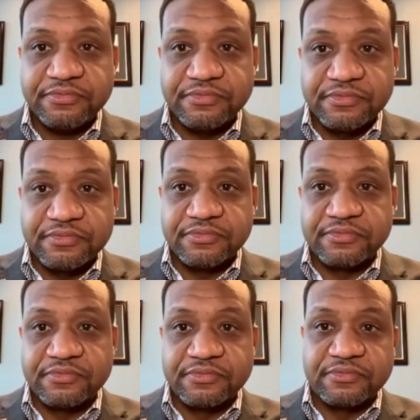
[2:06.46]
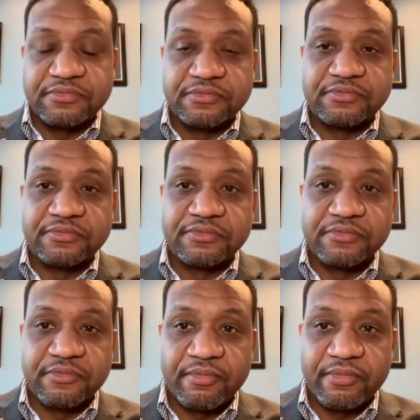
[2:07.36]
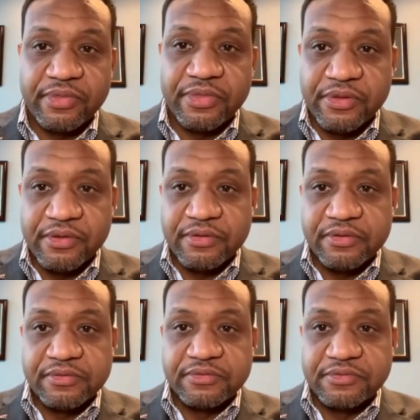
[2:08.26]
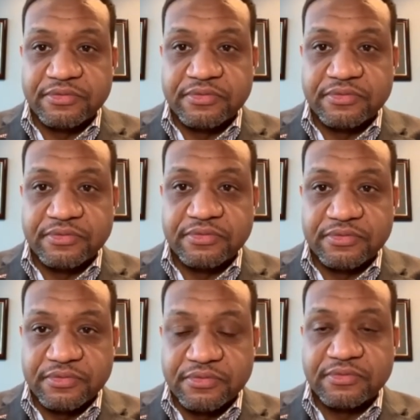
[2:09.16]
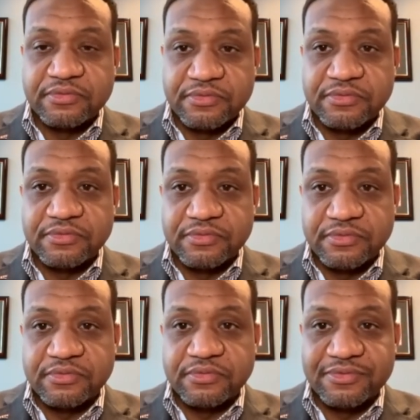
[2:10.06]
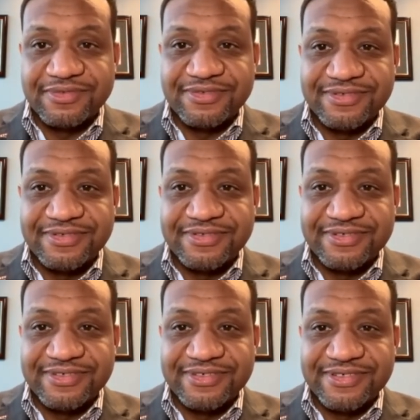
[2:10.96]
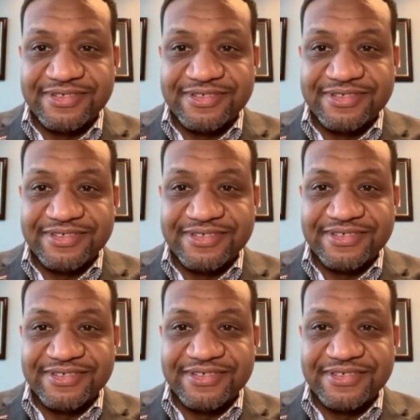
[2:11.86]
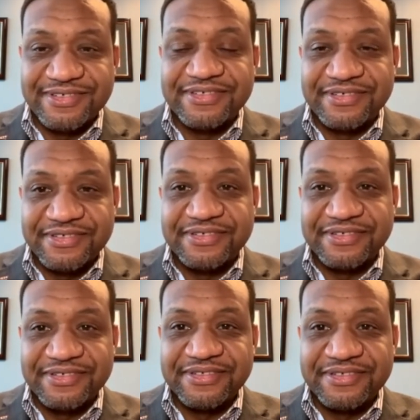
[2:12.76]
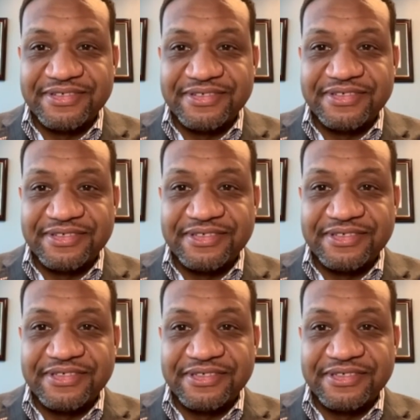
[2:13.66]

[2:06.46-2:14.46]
(silent)